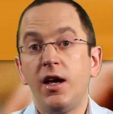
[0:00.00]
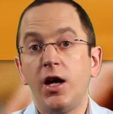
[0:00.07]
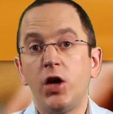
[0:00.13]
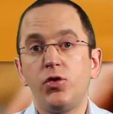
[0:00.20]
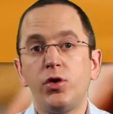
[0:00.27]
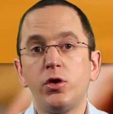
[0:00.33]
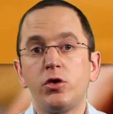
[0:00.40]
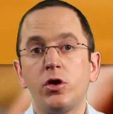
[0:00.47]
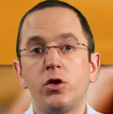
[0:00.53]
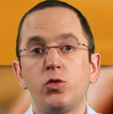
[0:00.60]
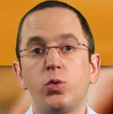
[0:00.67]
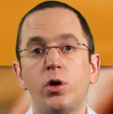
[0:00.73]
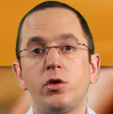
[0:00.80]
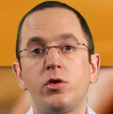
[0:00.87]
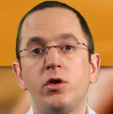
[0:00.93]
If you
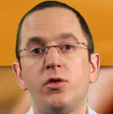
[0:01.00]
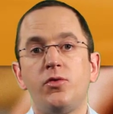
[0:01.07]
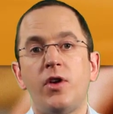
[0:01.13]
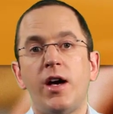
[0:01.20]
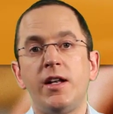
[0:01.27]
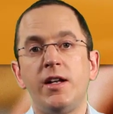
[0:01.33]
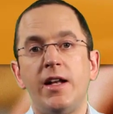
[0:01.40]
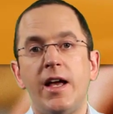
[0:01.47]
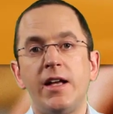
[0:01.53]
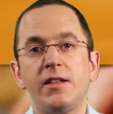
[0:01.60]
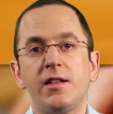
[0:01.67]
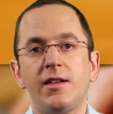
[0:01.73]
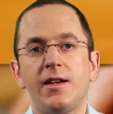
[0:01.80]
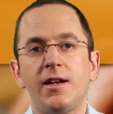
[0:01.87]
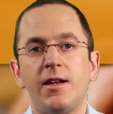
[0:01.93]
don't want to define an
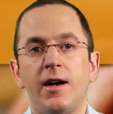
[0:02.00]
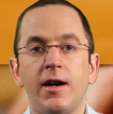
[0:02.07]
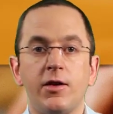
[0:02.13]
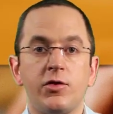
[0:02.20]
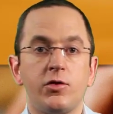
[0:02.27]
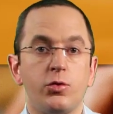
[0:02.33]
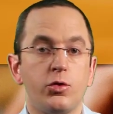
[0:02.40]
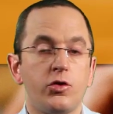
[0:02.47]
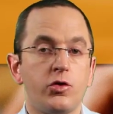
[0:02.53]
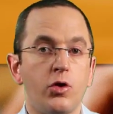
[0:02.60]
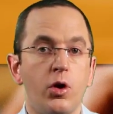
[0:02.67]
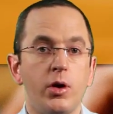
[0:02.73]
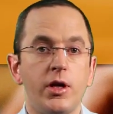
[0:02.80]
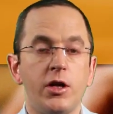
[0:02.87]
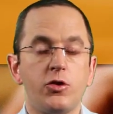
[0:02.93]
entity class to
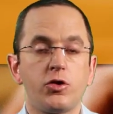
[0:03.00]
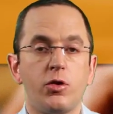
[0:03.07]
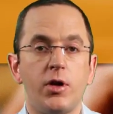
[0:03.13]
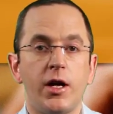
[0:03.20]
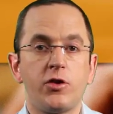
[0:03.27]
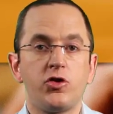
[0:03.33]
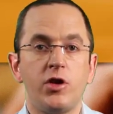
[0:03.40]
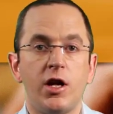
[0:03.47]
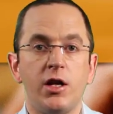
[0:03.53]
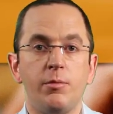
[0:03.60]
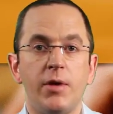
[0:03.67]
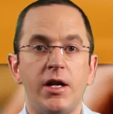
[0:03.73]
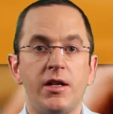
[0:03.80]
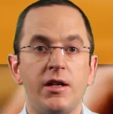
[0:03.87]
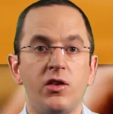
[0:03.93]
store each collection
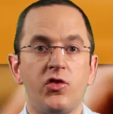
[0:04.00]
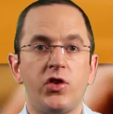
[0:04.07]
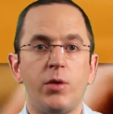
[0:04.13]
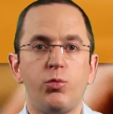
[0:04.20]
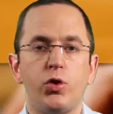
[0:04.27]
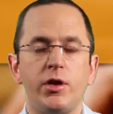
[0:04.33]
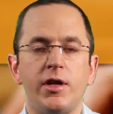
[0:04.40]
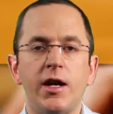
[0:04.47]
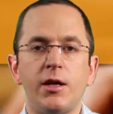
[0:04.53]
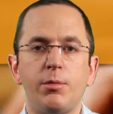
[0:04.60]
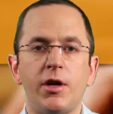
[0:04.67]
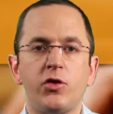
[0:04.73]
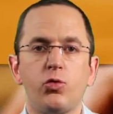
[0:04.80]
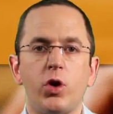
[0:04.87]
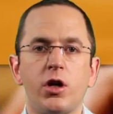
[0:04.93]
element in a separate
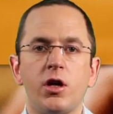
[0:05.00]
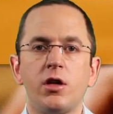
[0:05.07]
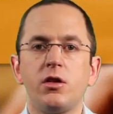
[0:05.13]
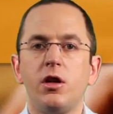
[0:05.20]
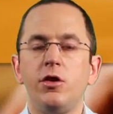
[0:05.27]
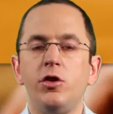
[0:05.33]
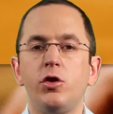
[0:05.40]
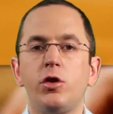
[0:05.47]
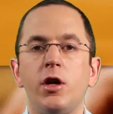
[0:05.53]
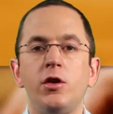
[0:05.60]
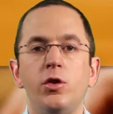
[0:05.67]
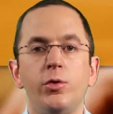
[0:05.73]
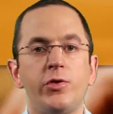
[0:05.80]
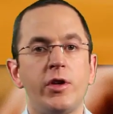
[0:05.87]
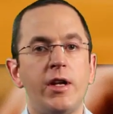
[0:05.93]
database record, you
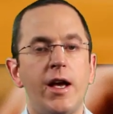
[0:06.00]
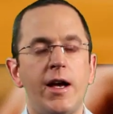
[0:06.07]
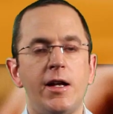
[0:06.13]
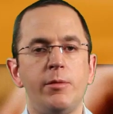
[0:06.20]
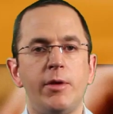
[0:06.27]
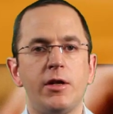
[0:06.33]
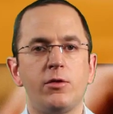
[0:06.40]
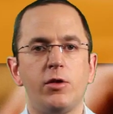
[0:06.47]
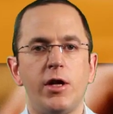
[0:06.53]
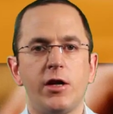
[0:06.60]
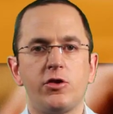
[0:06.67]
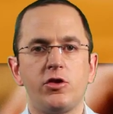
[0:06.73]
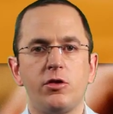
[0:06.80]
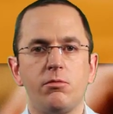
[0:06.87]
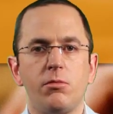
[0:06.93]
can use an element
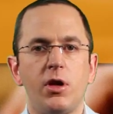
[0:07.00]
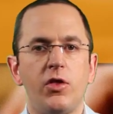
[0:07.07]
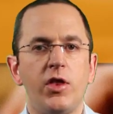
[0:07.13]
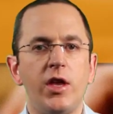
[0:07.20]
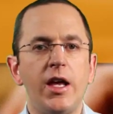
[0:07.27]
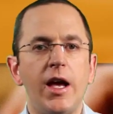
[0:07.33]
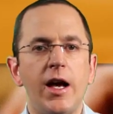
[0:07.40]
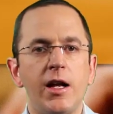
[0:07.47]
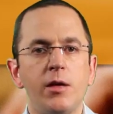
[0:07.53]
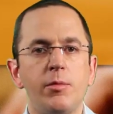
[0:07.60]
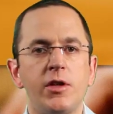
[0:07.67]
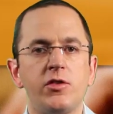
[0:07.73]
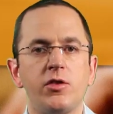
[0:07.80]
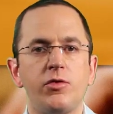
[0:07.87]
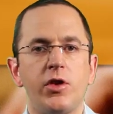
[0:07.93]
collection. The
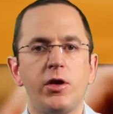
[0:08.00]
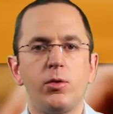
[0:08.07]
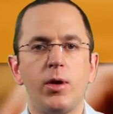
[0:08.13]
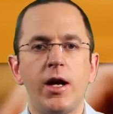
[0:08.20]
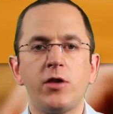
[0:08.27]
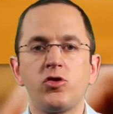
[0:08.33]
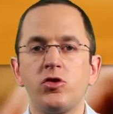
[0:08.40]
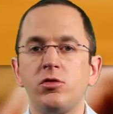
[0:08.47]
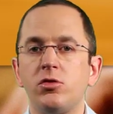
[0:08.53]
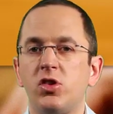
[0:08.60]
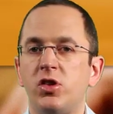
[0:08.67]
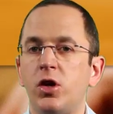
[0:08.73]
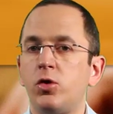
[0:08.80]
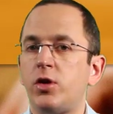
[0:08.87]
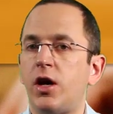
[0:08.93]
elements of the collection
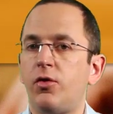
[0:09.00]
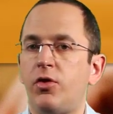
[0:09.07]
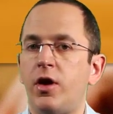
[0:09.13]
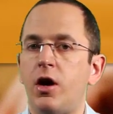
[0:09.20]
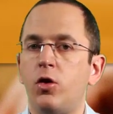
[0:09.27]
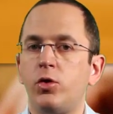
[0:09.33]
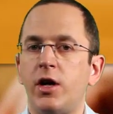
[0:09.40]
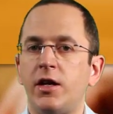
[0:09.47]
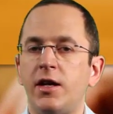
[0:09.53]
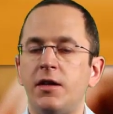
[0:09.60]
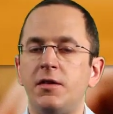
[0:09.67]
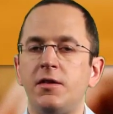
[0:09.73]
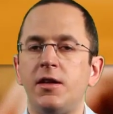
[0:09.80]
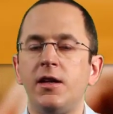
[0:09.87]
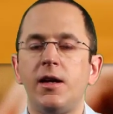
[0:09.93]
don't have their own
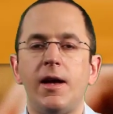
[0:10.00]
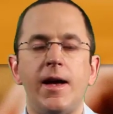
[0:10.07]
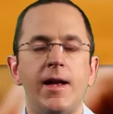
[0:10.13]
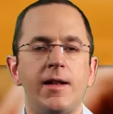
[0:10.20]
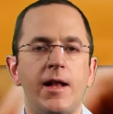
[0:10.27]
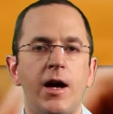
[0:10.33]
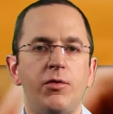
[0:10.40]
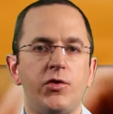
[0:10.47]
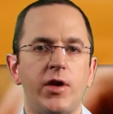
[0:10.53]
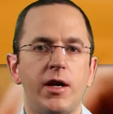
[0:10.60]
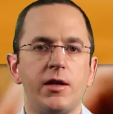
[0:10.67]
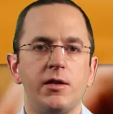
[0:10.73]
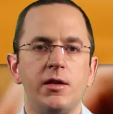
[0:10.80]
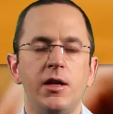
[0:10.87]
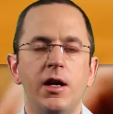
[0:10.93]
identity and
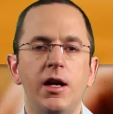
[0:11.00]
lifecycle.